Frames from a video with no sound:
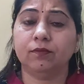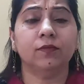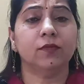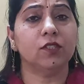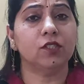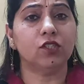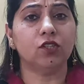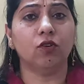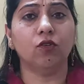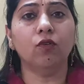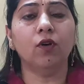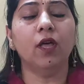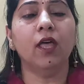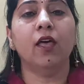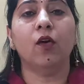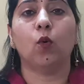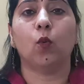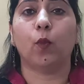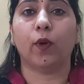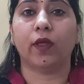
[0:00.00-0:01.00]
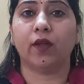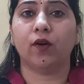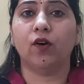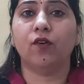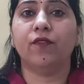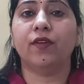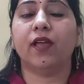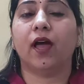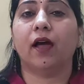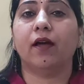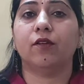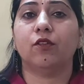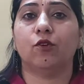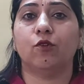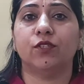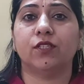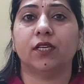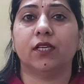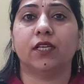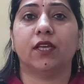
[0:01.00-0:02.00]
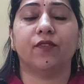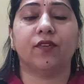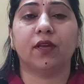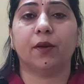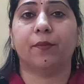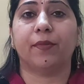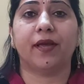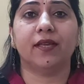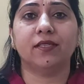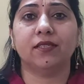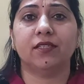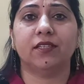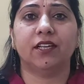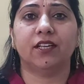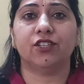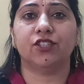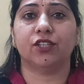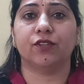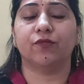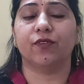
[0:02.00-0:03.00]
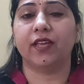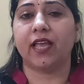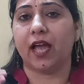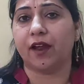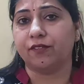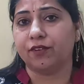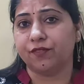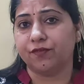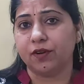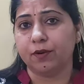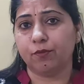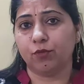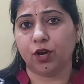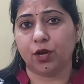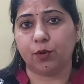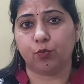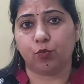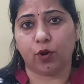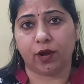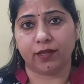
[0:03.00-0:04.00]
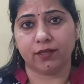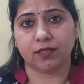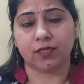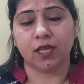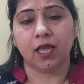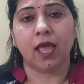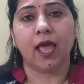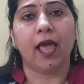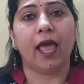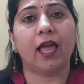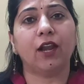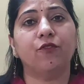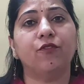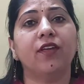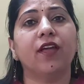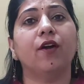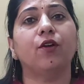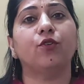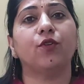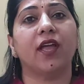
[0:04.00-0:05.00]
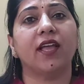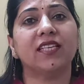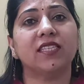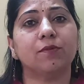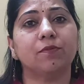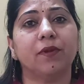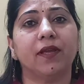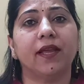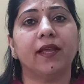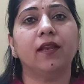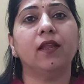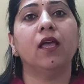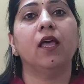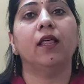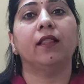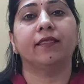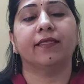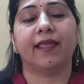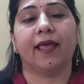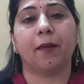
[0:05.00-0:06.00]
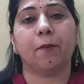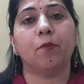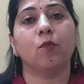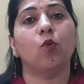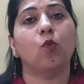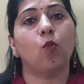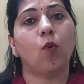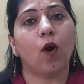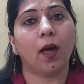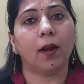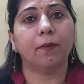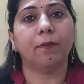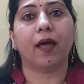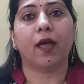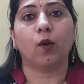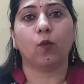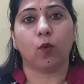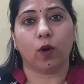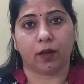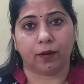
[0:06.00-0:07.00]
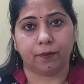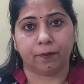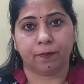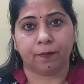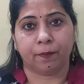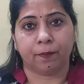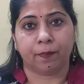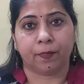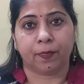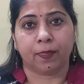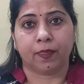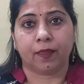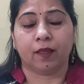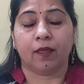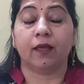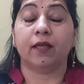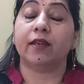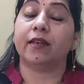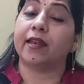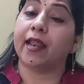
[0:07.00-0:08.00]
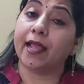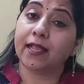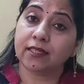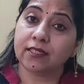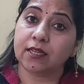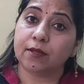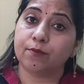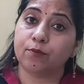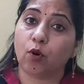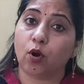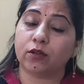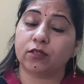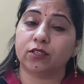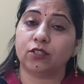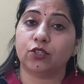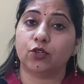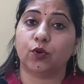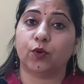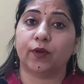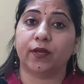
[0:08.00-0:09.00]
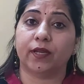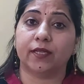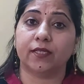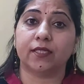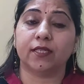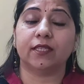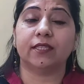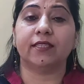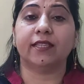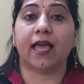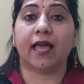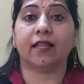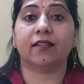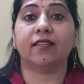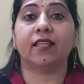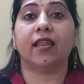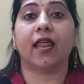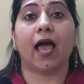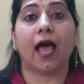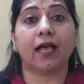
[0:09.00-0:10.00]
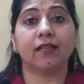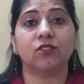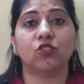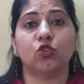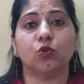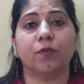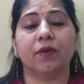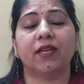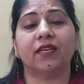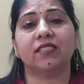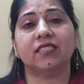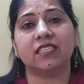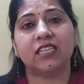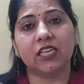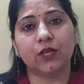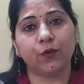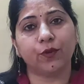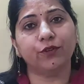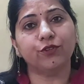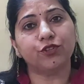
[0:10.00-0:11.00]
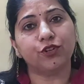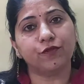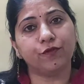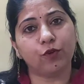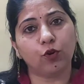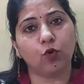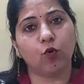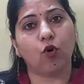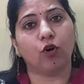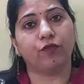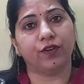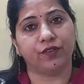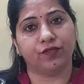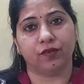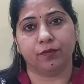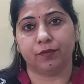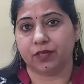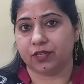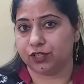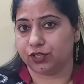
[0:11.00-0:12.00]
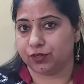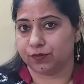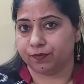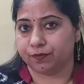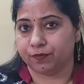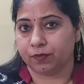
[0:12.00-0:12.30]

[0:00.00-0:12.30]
So whenever we are giving a presentation, we have different bullet points and we have to explain them one by one. Next important though is that there has to be a sequential flow of information.